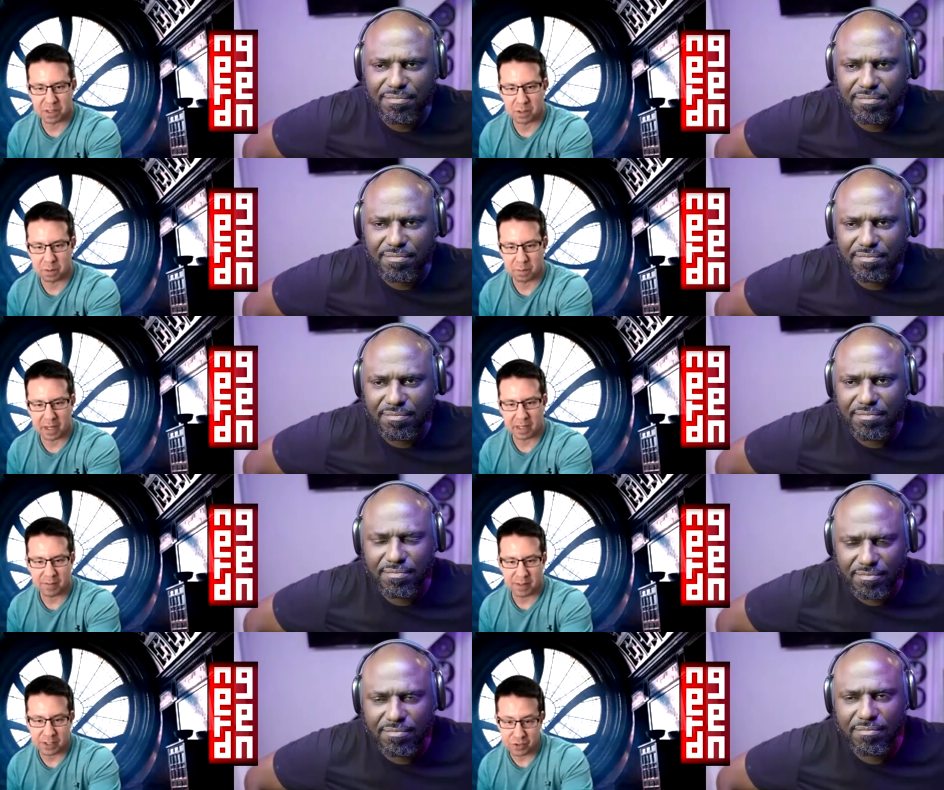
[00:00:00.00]
Speaker 1: Superman, if
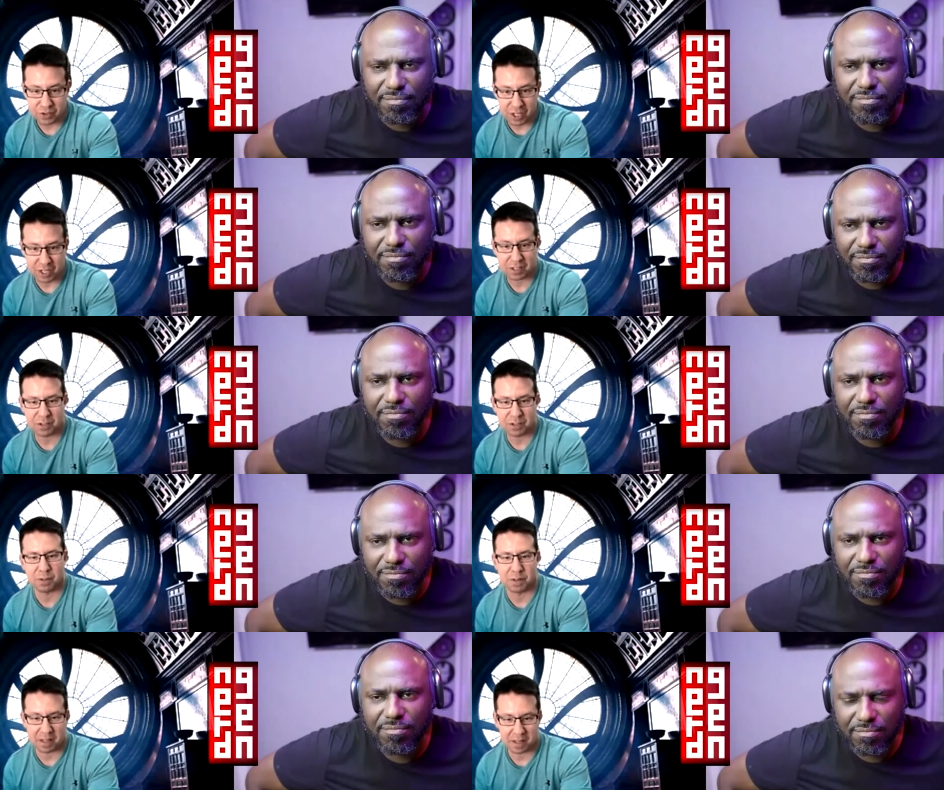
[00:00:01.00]
he's just
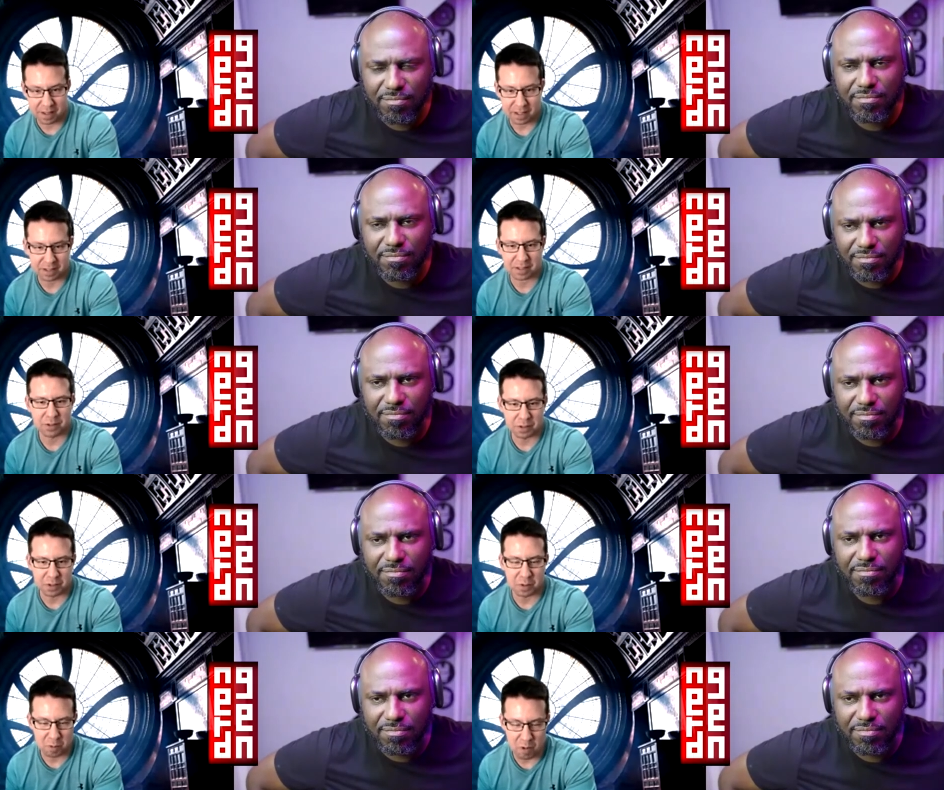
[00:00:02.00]
doing this, do
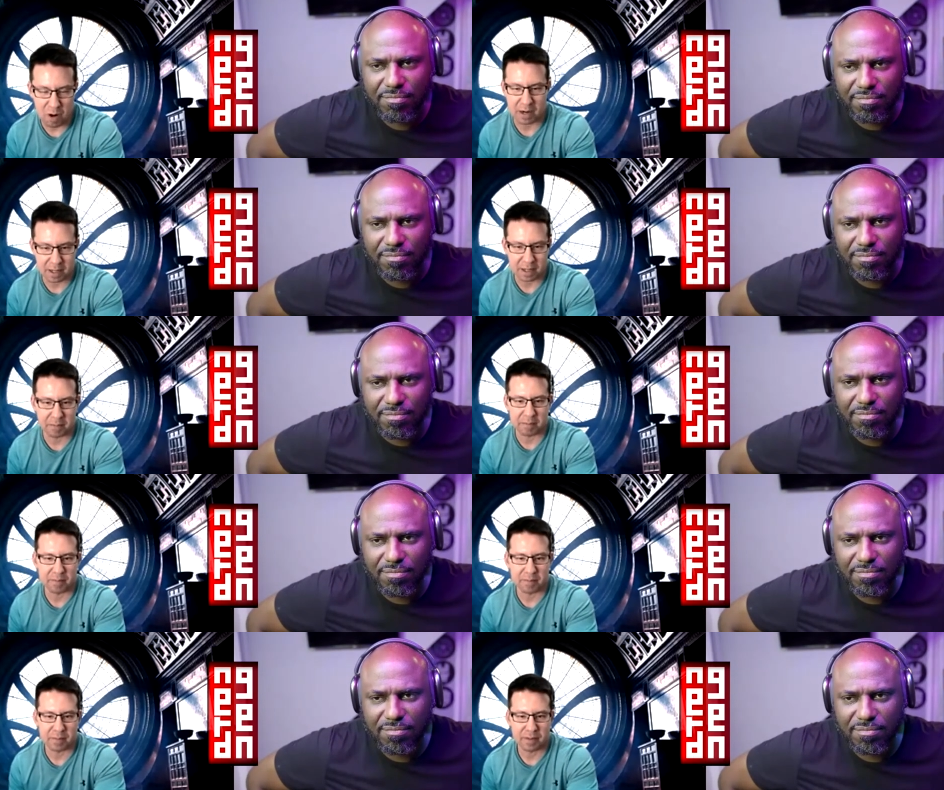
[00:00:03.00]
you want him
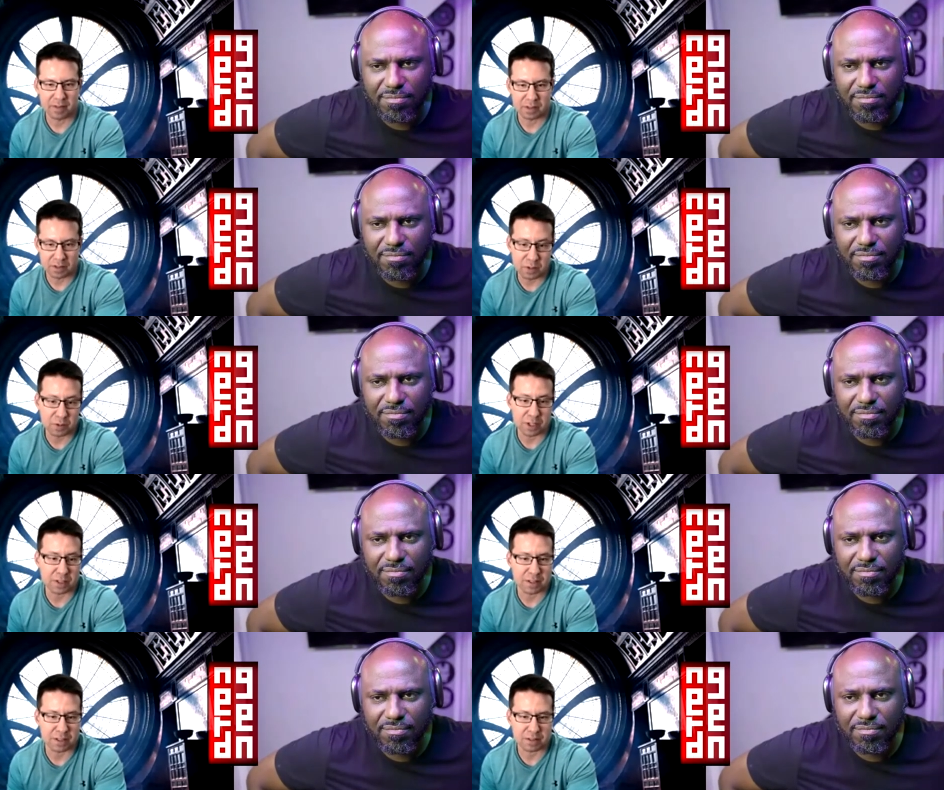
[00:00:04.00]
to do just
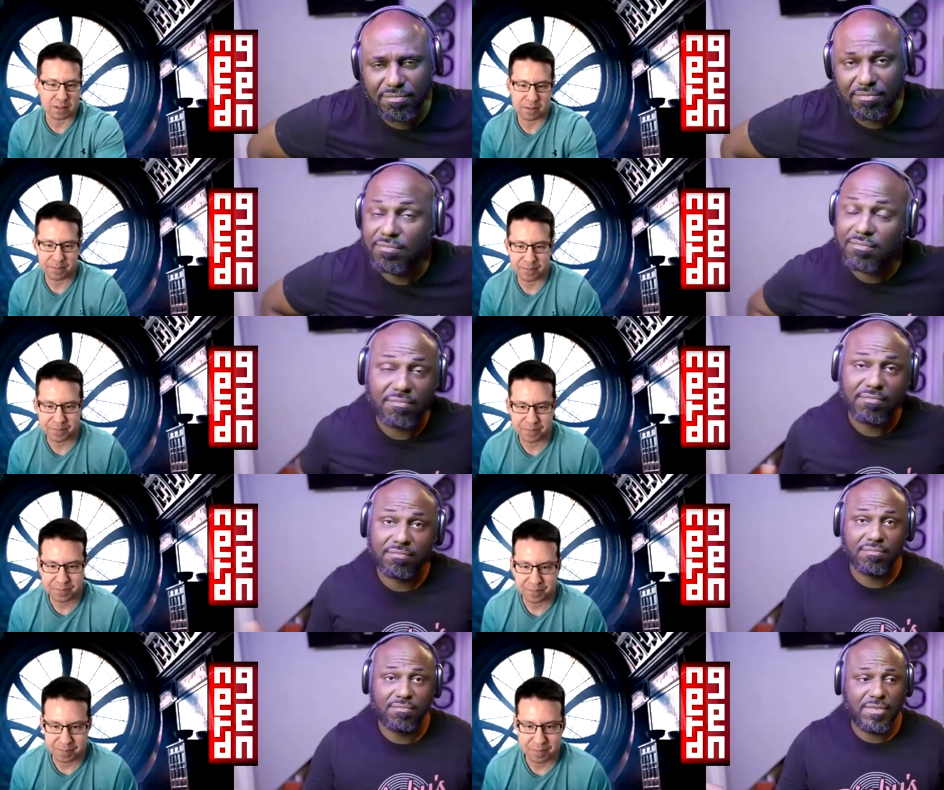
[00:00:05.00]
this?
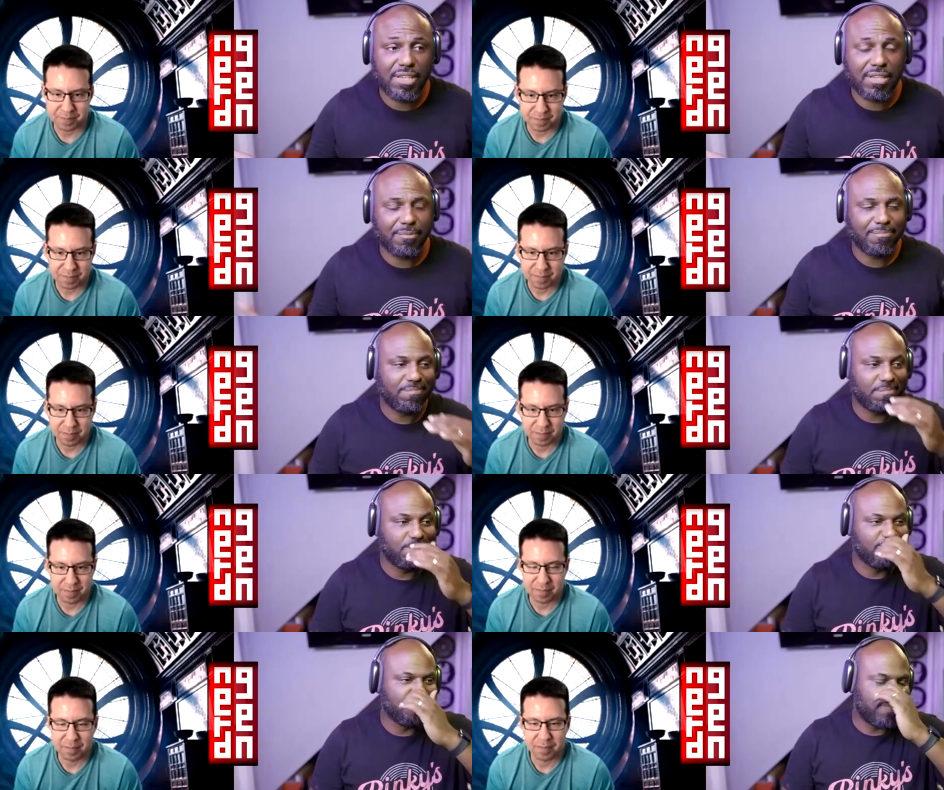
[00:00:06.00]
Speaker 2: Yeah.
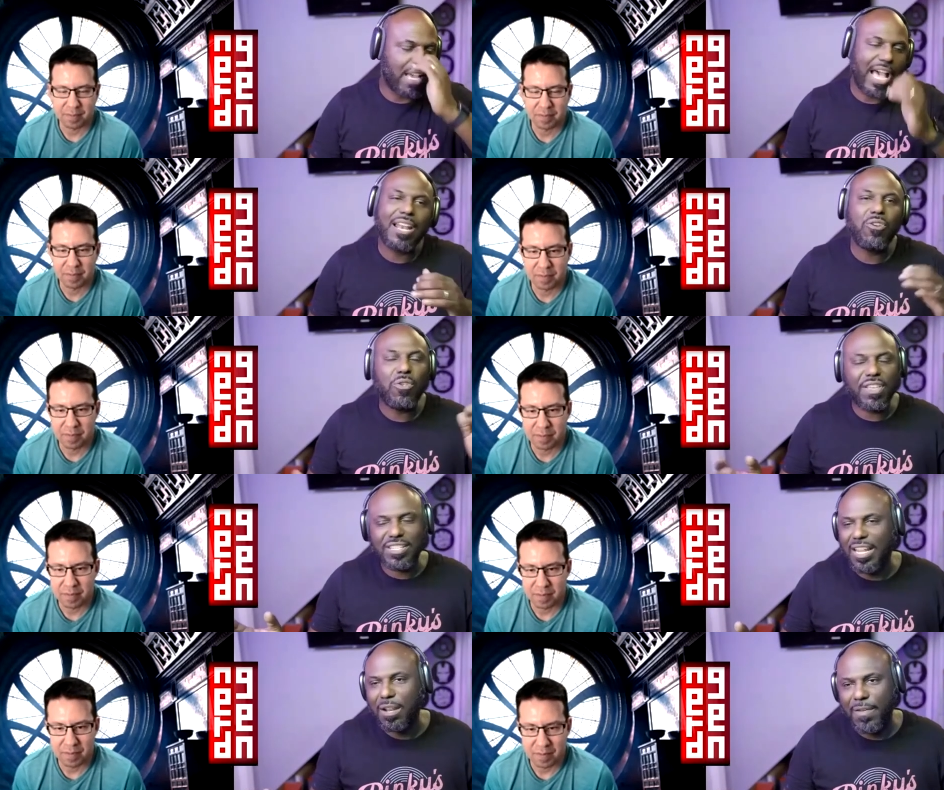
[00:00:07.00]
I know there's a
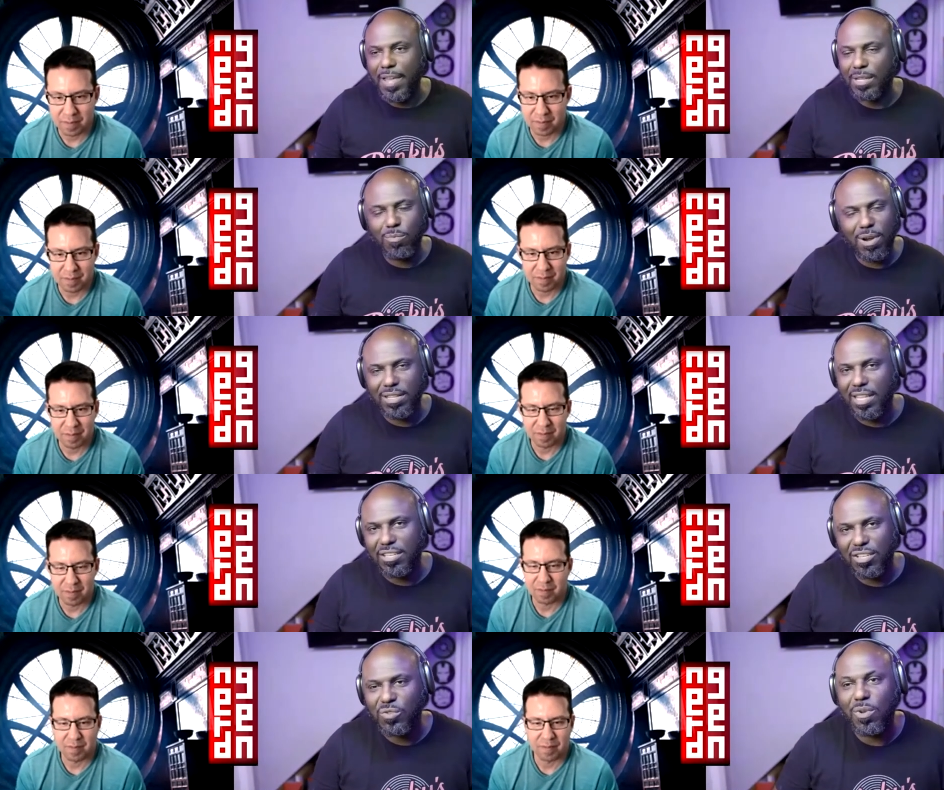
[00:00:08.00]
lot of fans, Brian, that
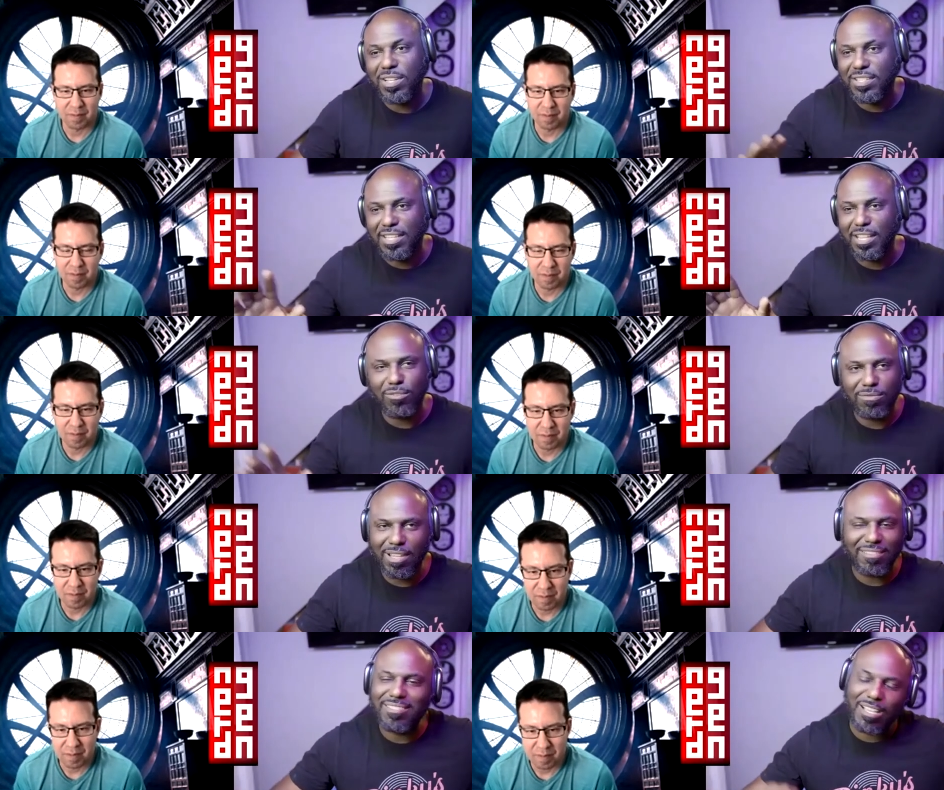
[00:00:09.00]
just want to see that
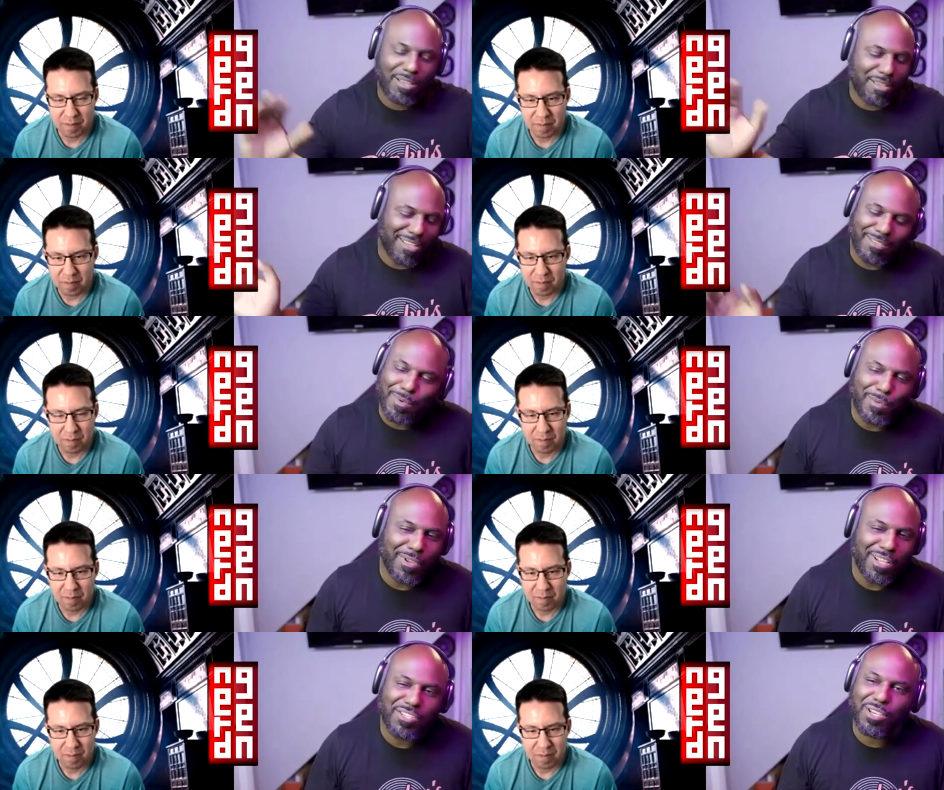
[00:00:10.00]
people going to
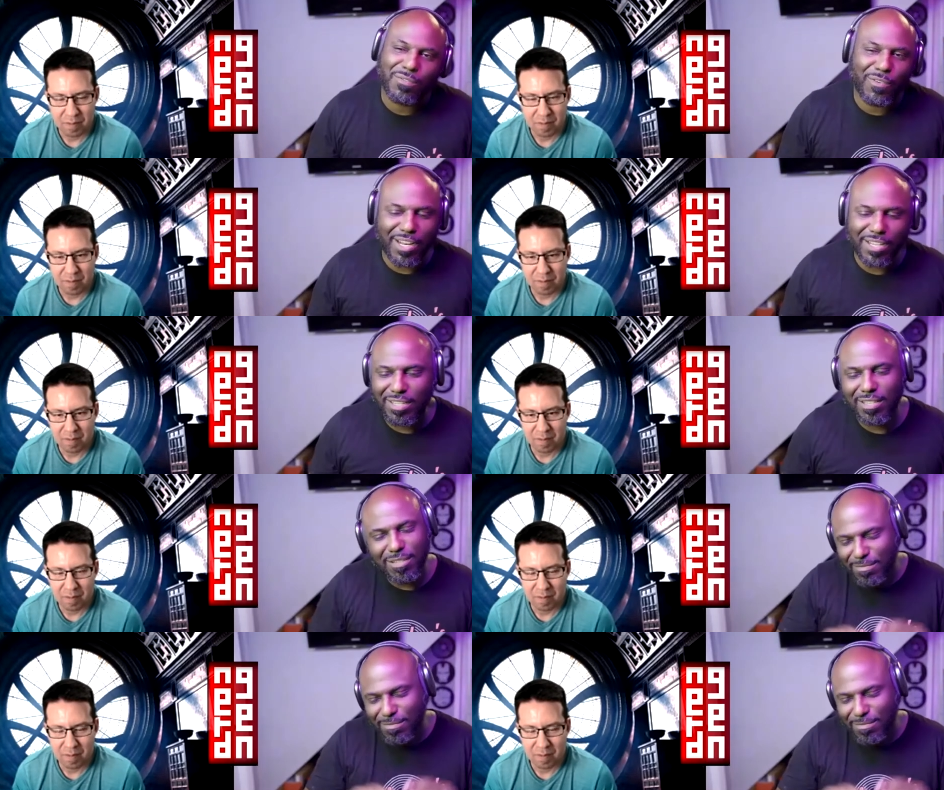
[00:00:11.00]
cheer for anything. That's,